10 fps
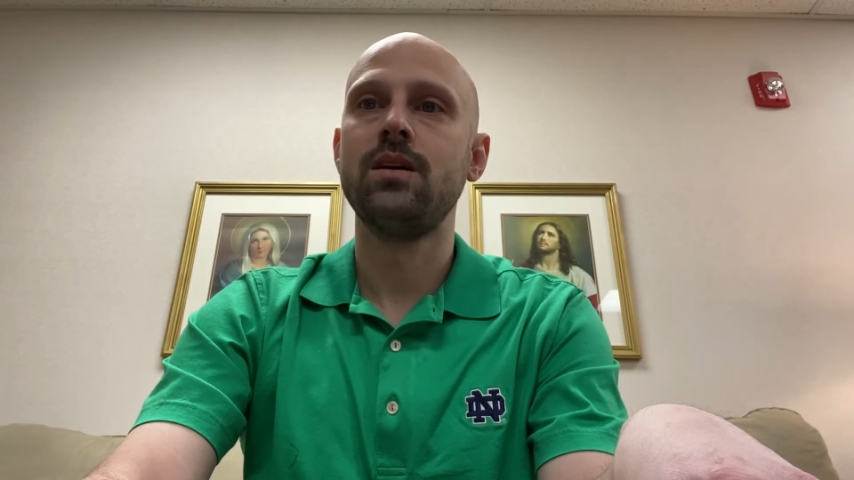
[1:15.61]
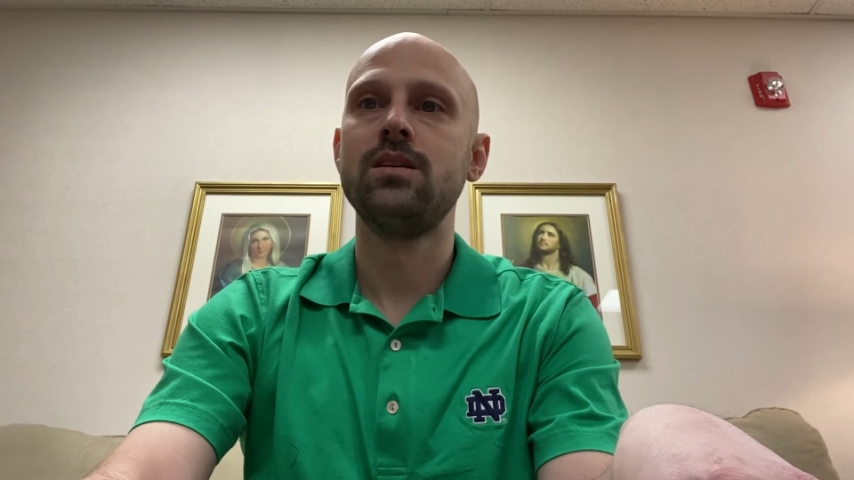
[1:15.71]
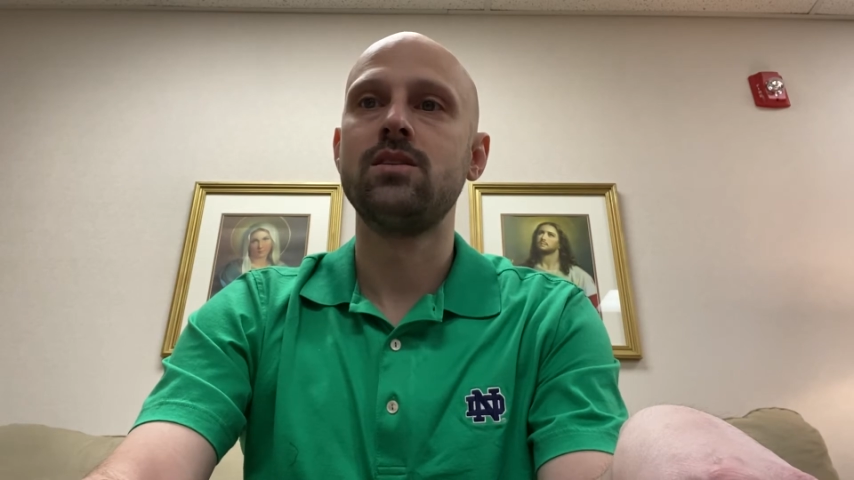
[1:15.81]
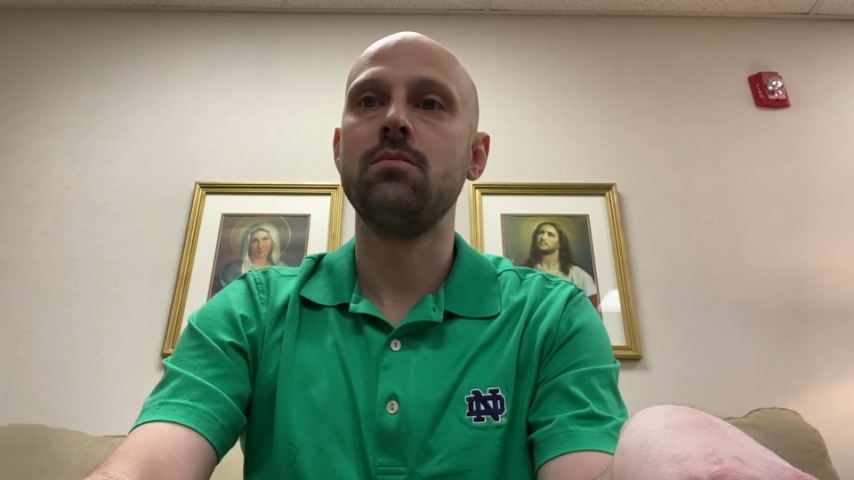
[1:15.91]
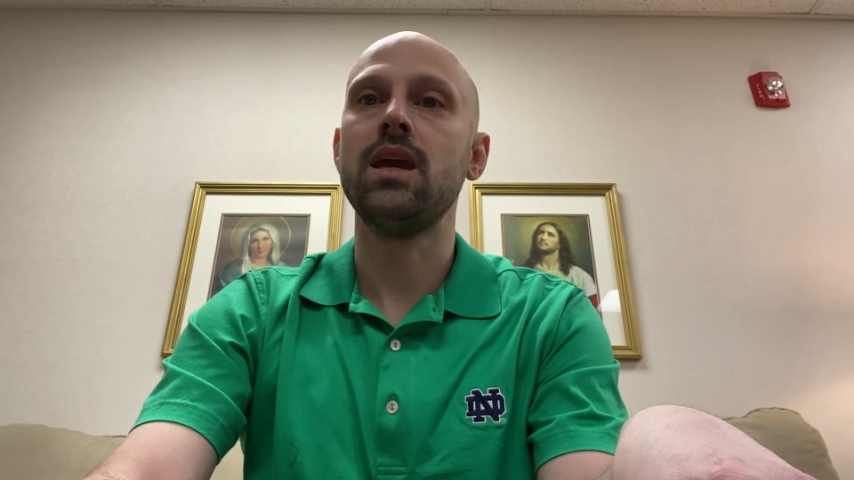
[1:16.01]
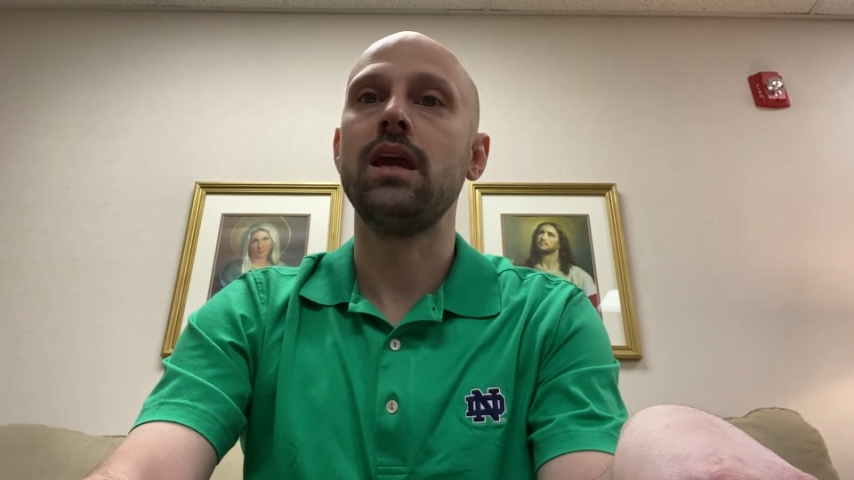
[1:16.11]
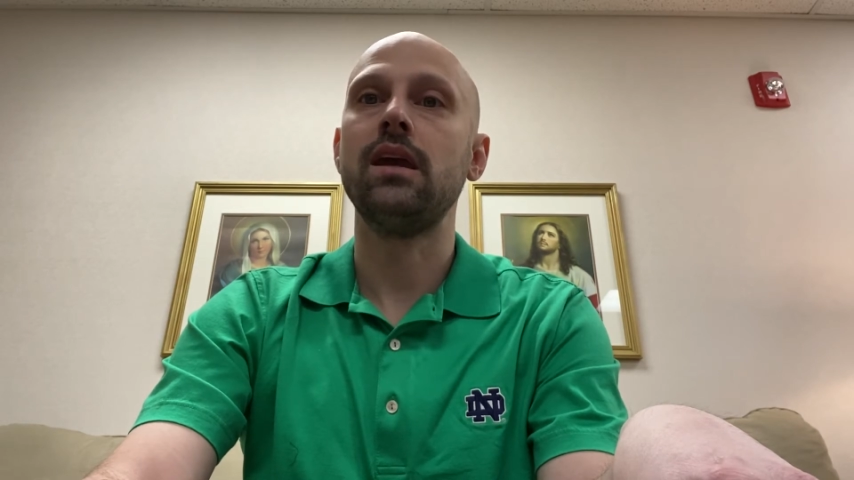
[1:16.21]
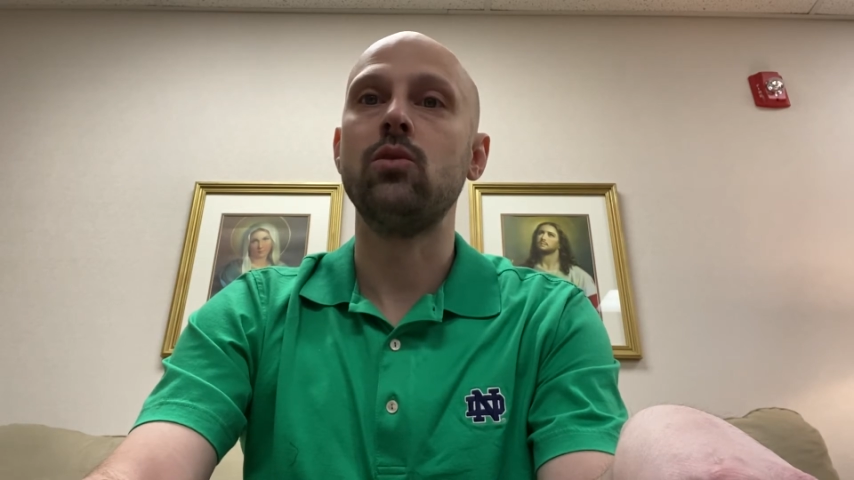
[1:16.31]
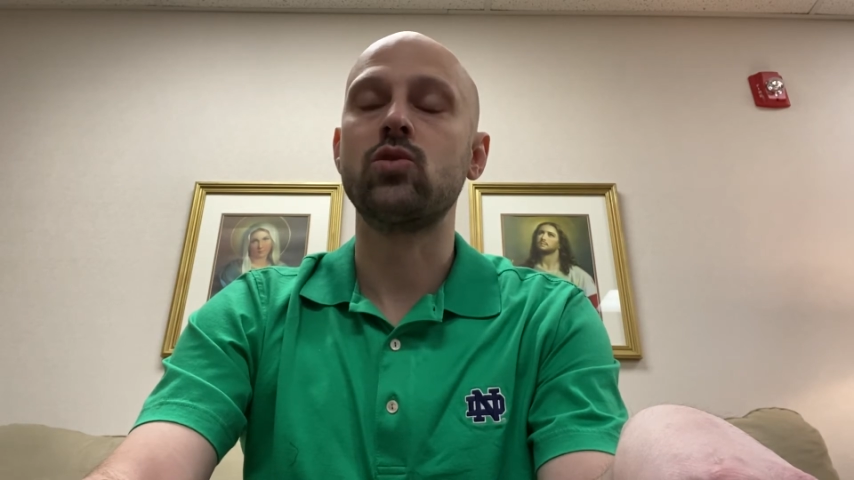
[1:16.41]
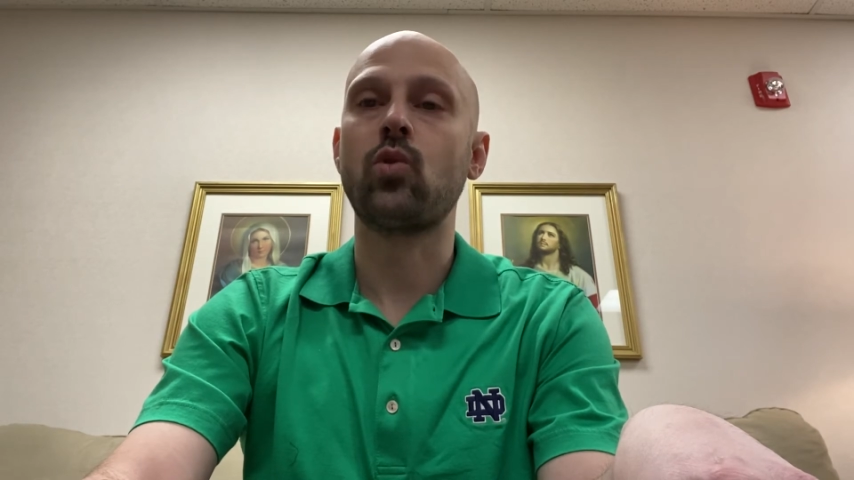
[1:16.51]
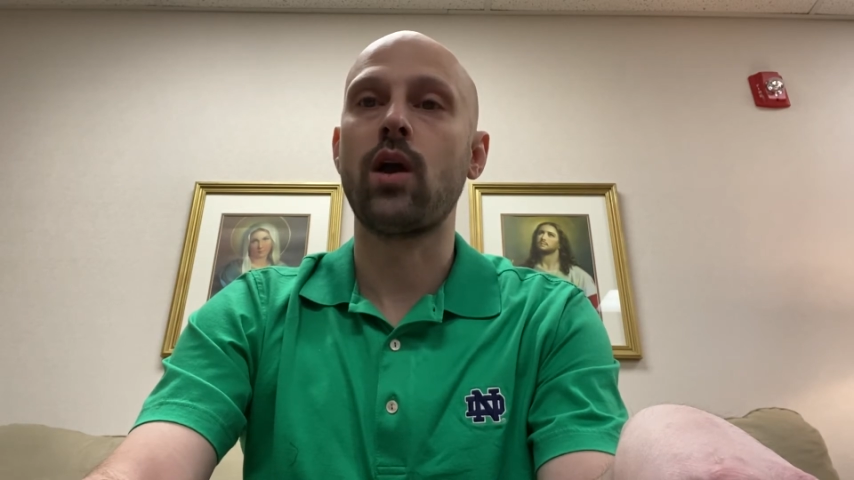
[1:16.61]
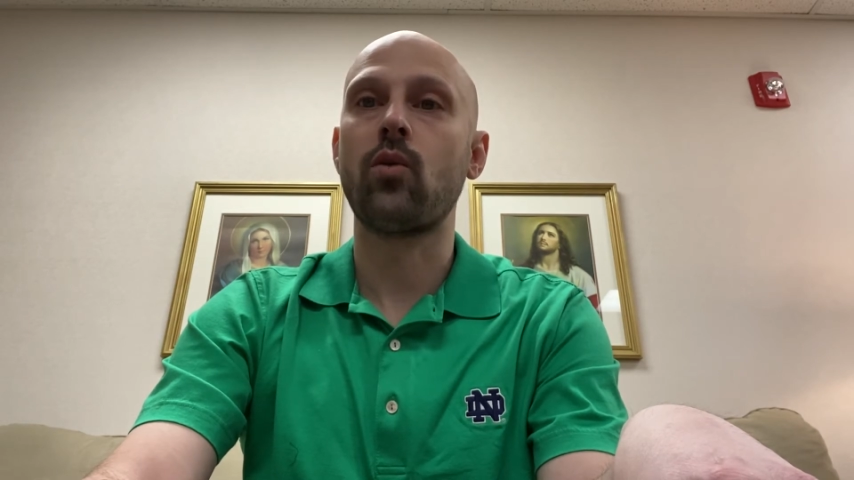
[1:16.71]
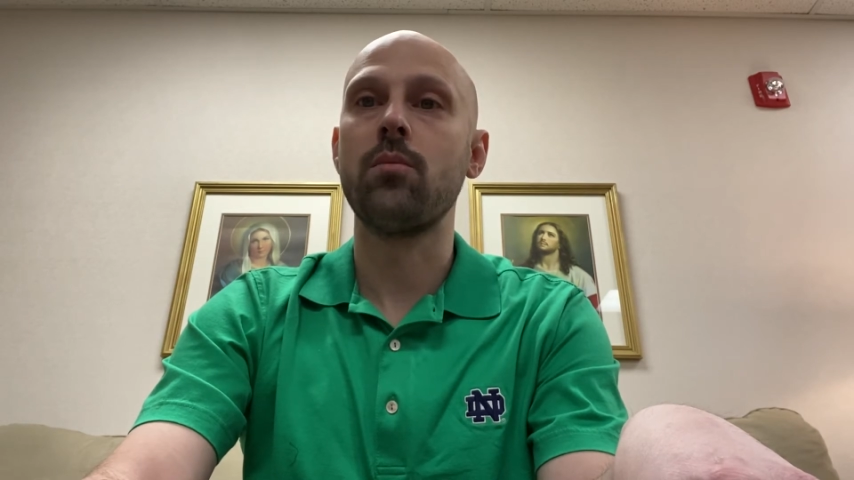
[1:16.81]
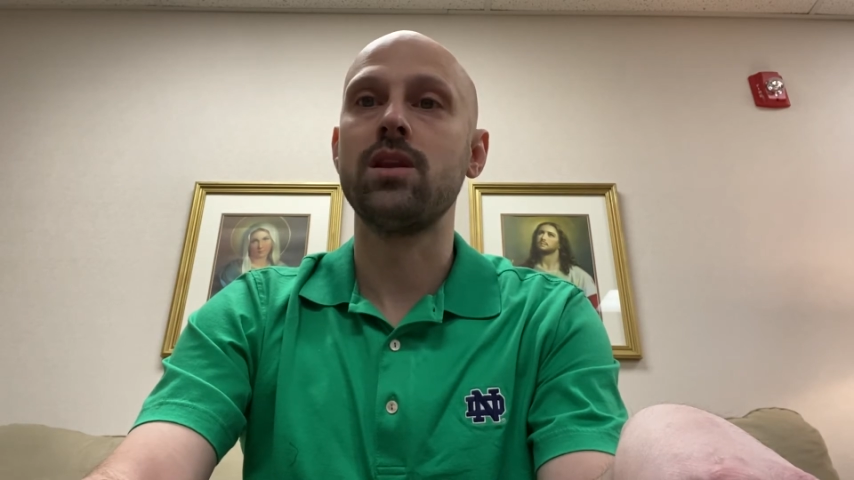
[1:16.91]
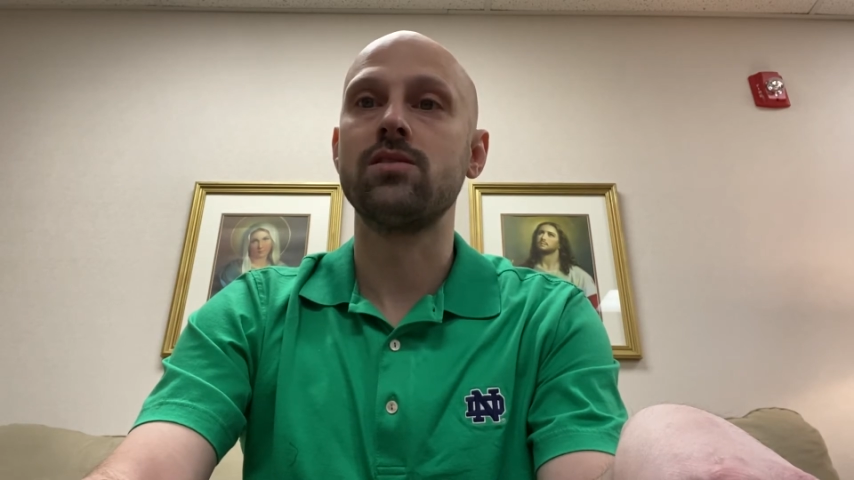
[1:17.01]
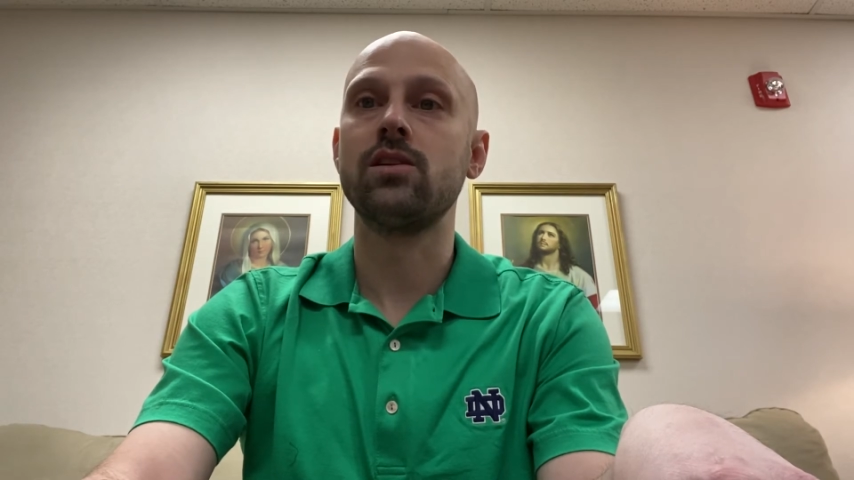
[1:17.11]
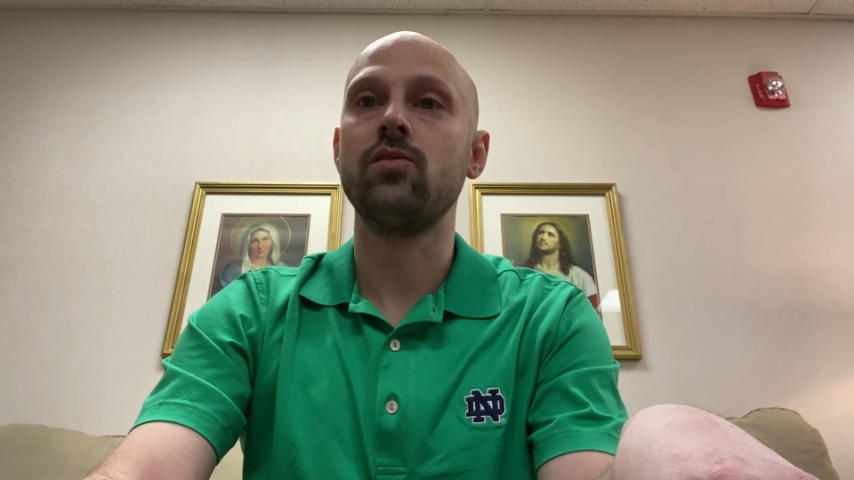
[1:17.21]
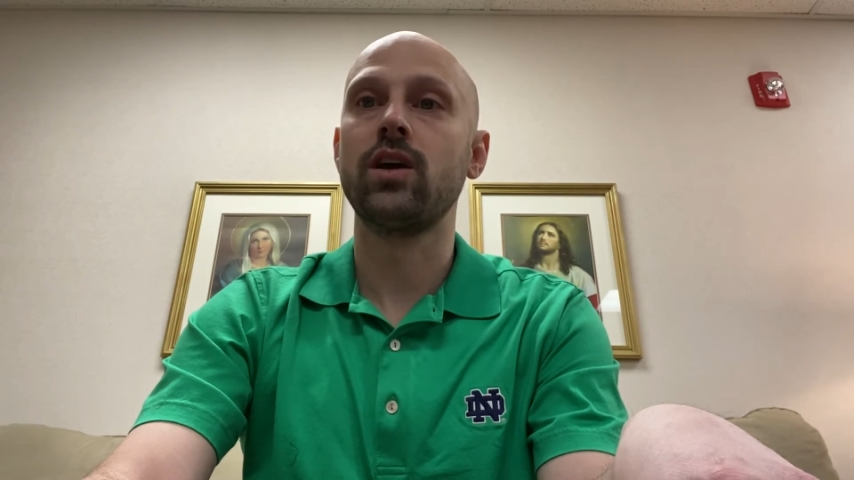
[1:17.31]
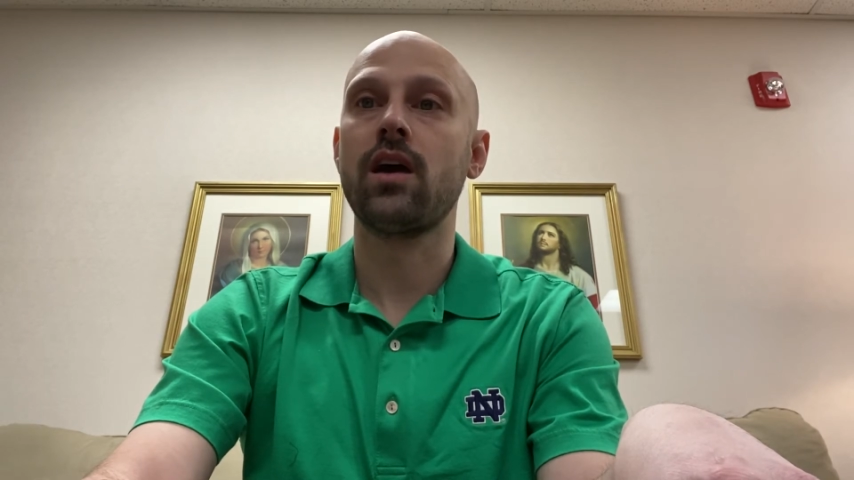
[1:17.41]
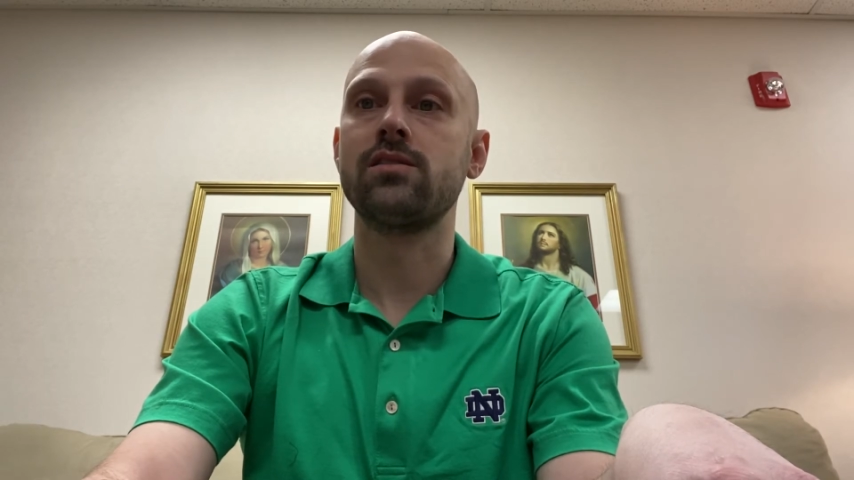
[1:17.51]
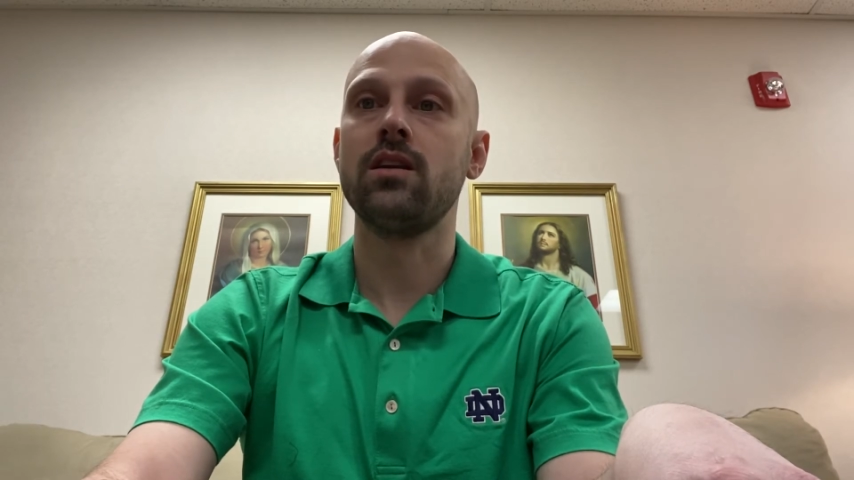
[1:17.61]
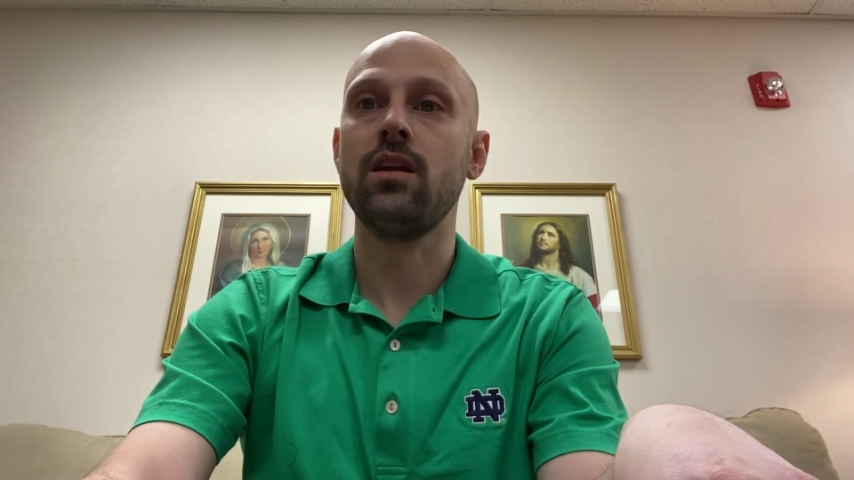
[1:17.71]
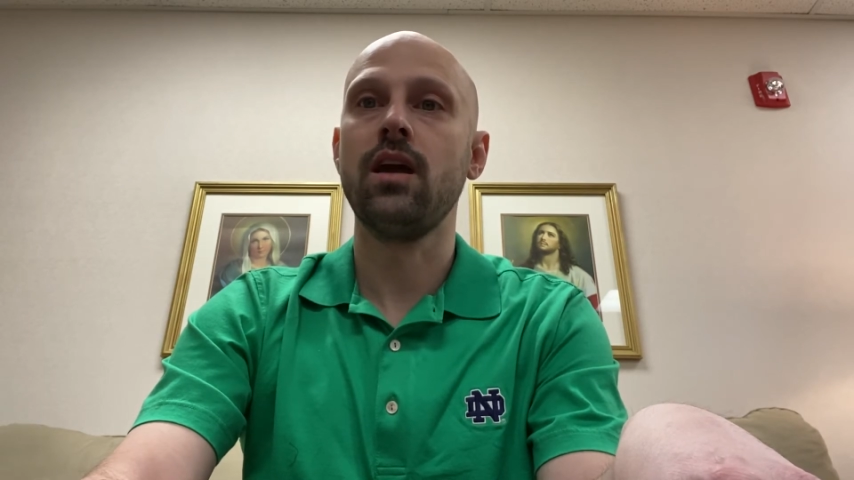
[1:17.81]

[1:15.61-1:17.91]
To me, it was quite reminiscent of Augustine